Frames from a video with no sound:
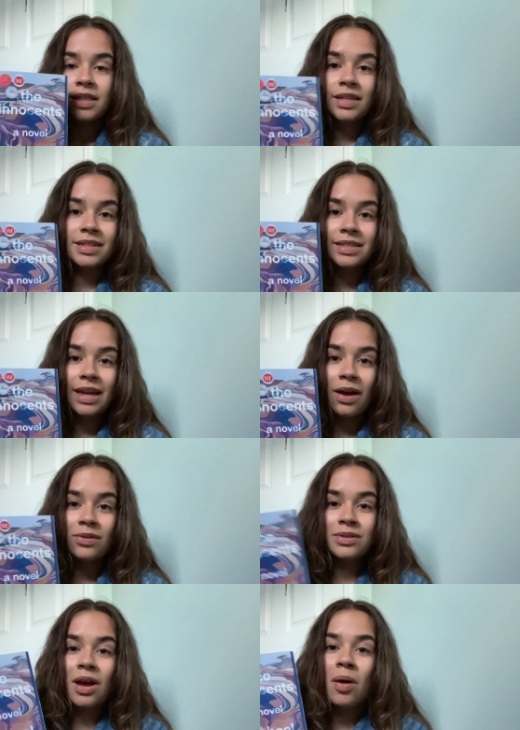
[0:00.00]
This
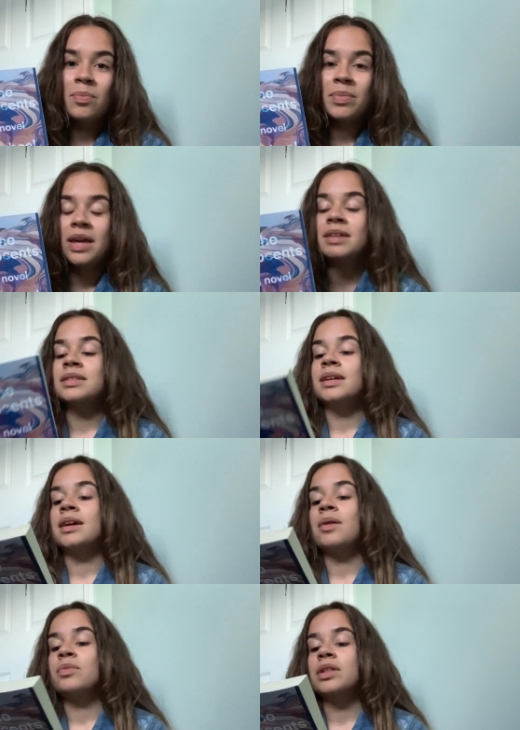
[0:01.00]
sounds
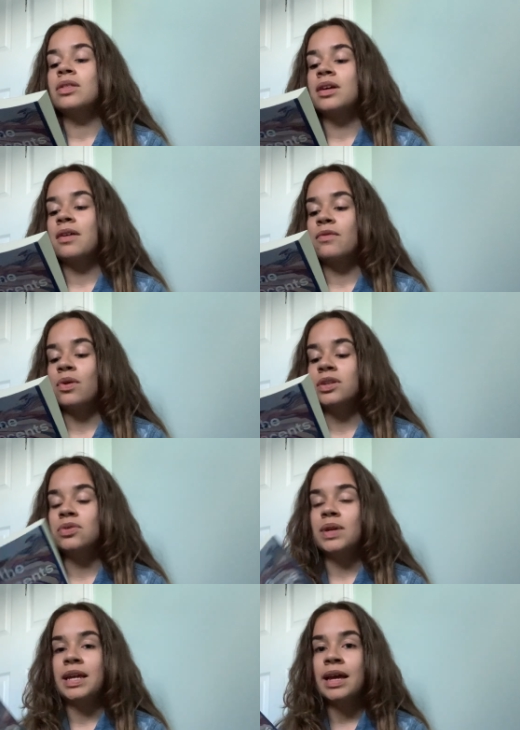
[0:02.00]
amazing. I'm really looking forward
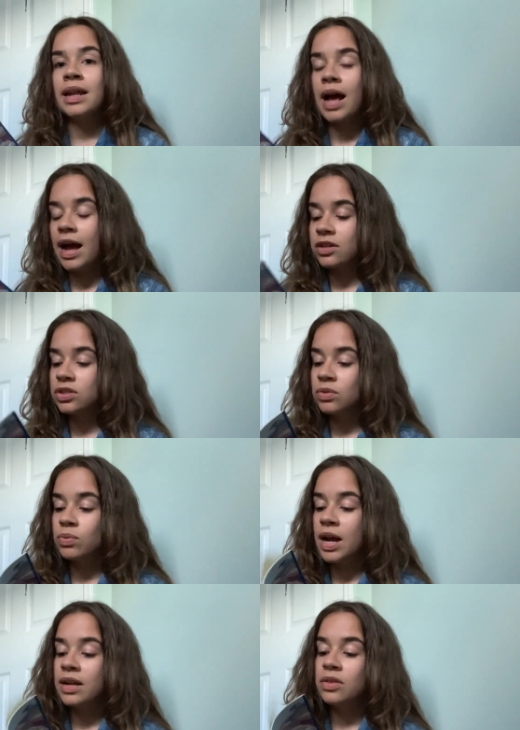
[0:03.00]
to reading it. I actually
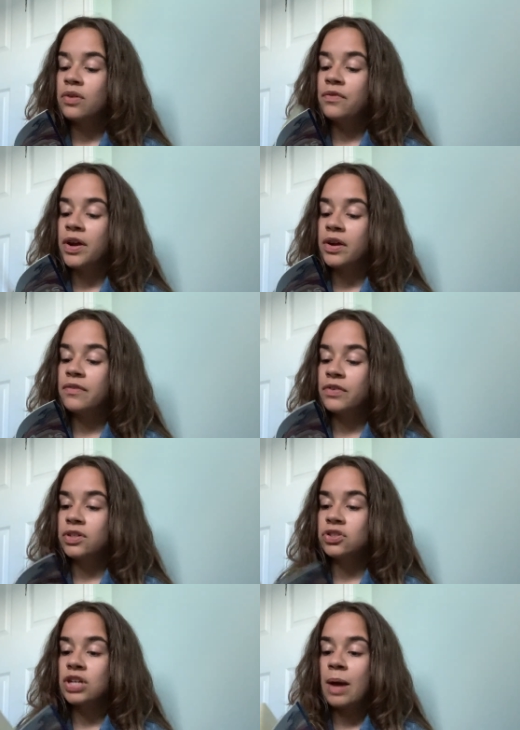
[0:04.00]
read the very
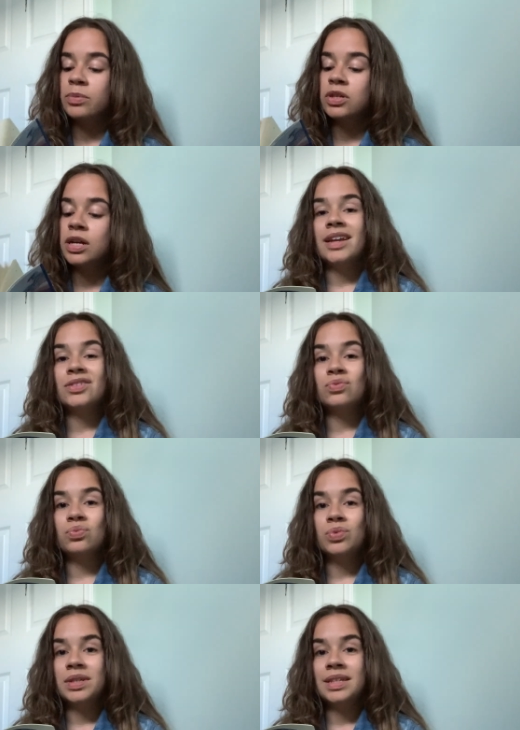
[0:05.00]
first chapter. It's
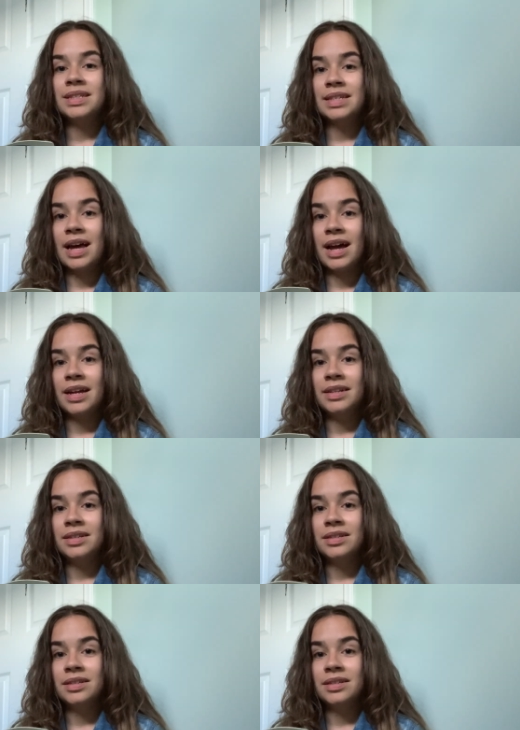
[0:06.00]
really sad